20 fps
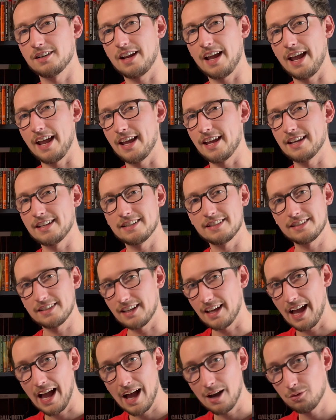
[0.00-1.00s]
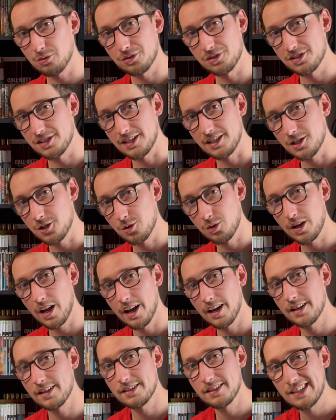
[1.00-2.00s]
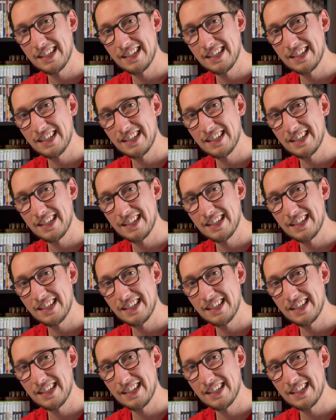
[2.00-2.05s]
and I will see you guys